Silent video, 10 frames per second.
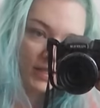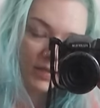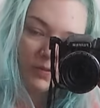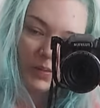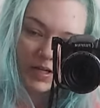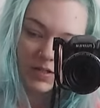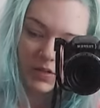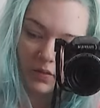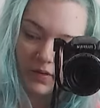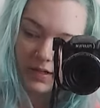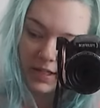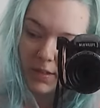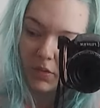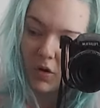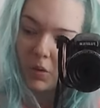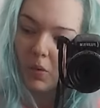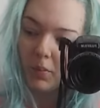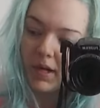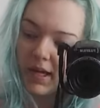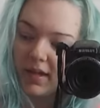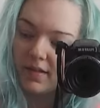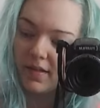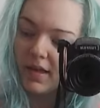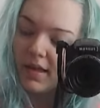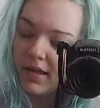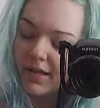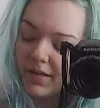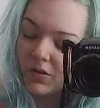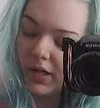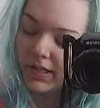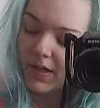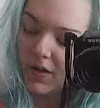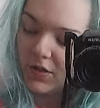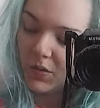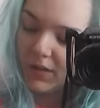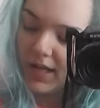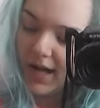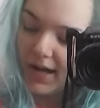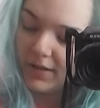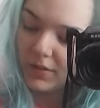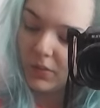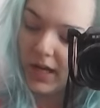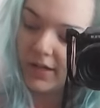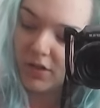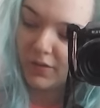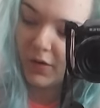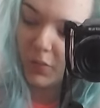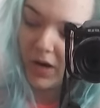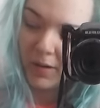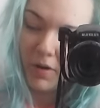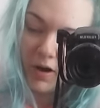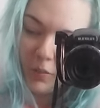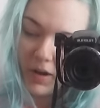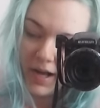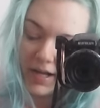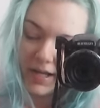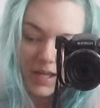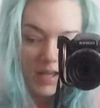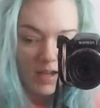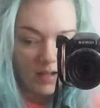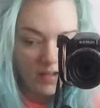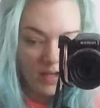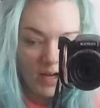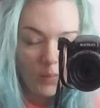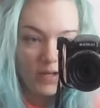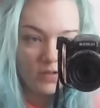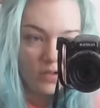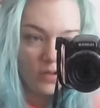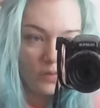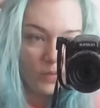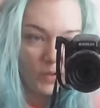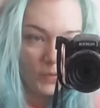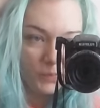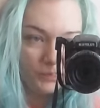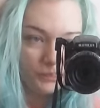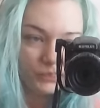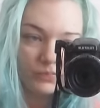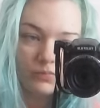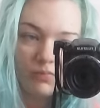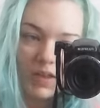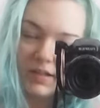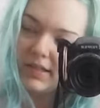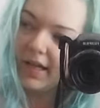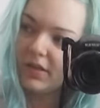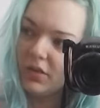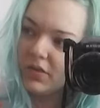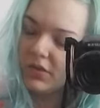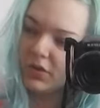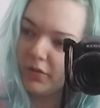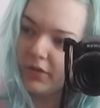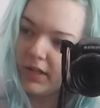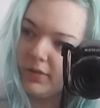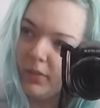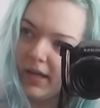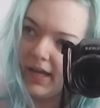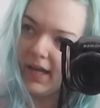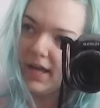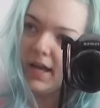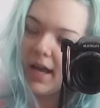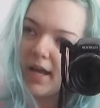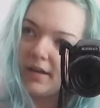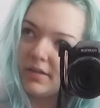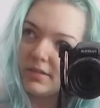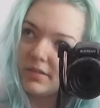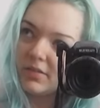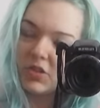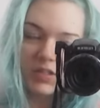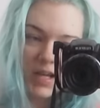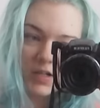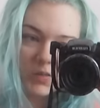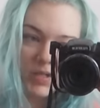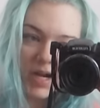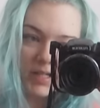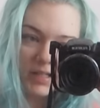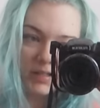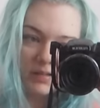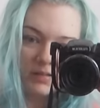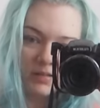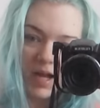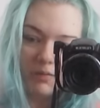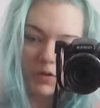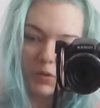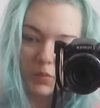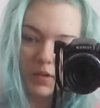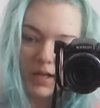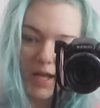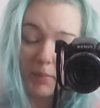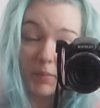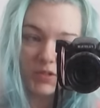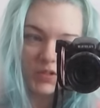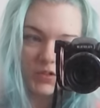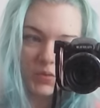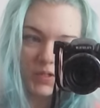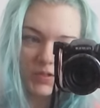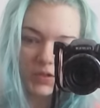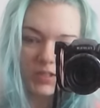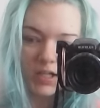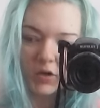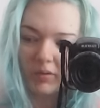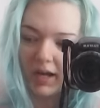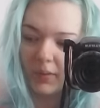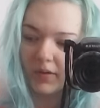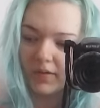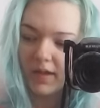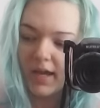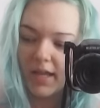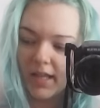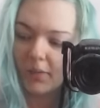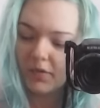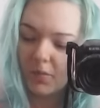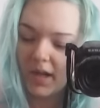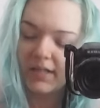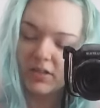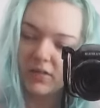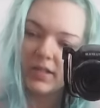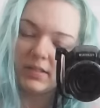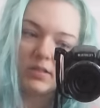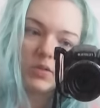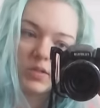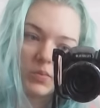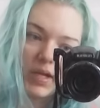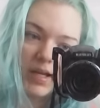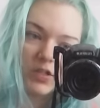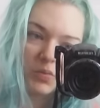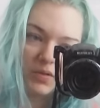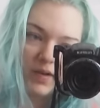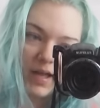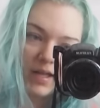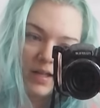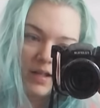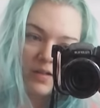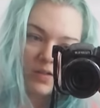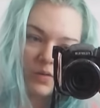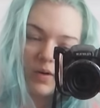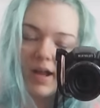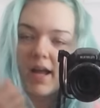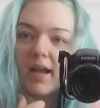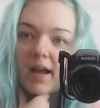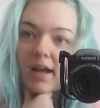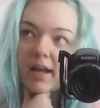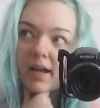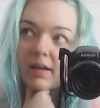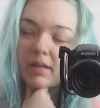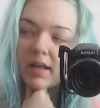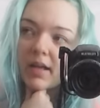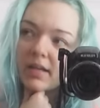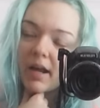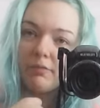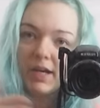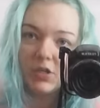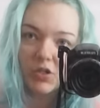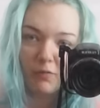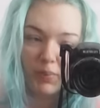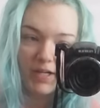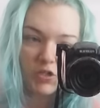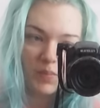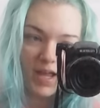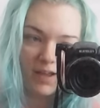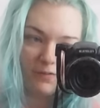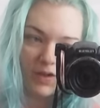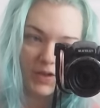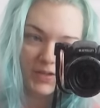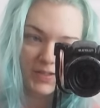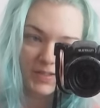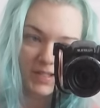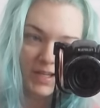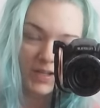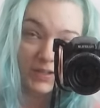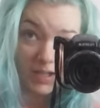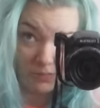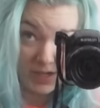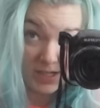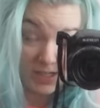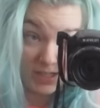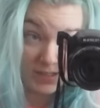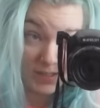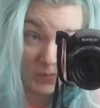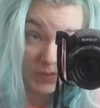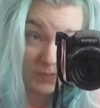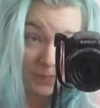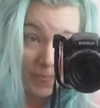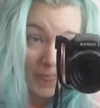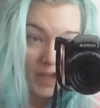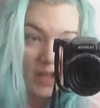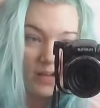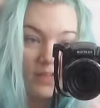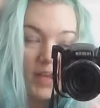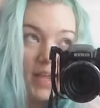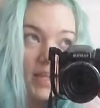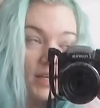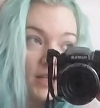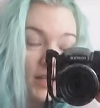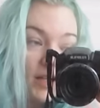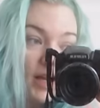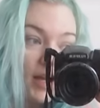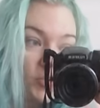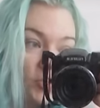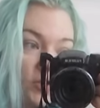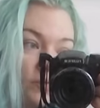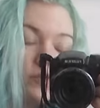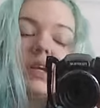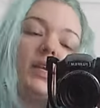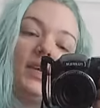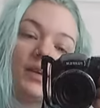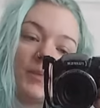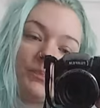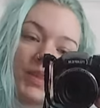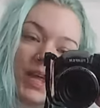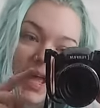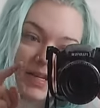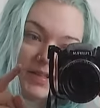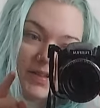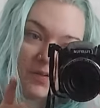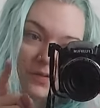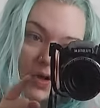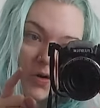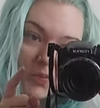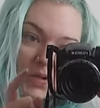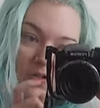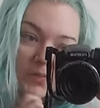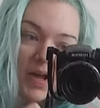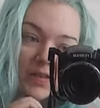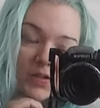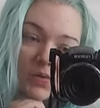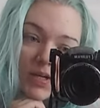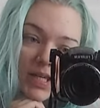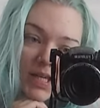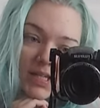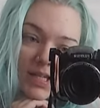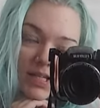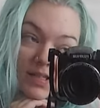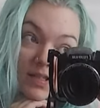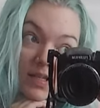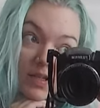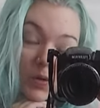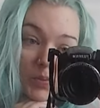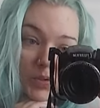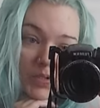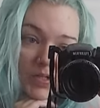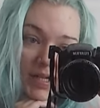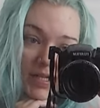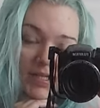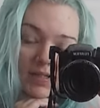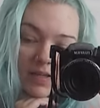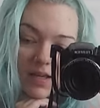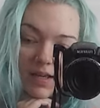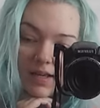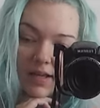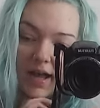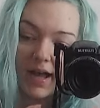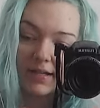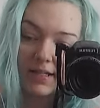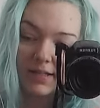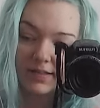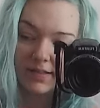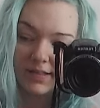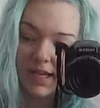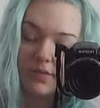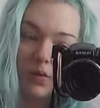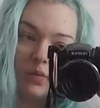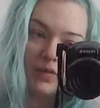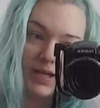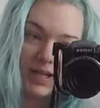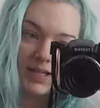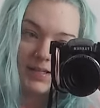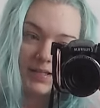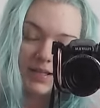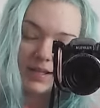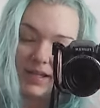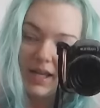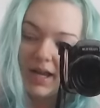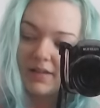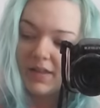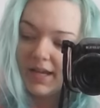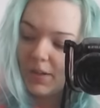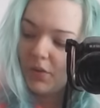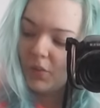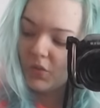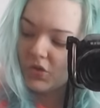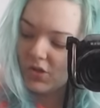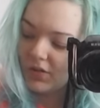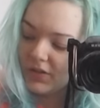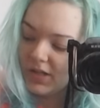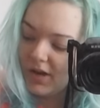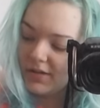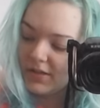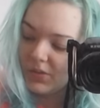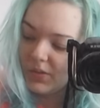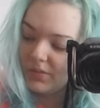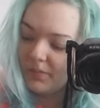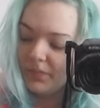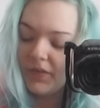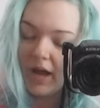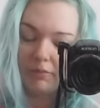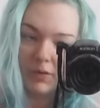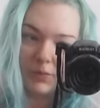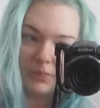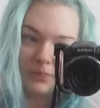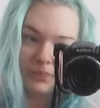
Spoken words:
giveaway stuff in to keep it all in one place. So I started doing that, we're getting stuff out of the Primark bag, and then I went into the other room to get the other stuff for the giveaway and just ended up tidying that room. I'm still doing it, it's going to take a couple of hours. That was on my list of things to do this weekend, to be fair. So I really should have bleached my hair first because that really needs doing. And then I should have really... edited this vlog because Matthew again needs the computer tonight and it needs to save overnight, and then I probably should have started doing that room,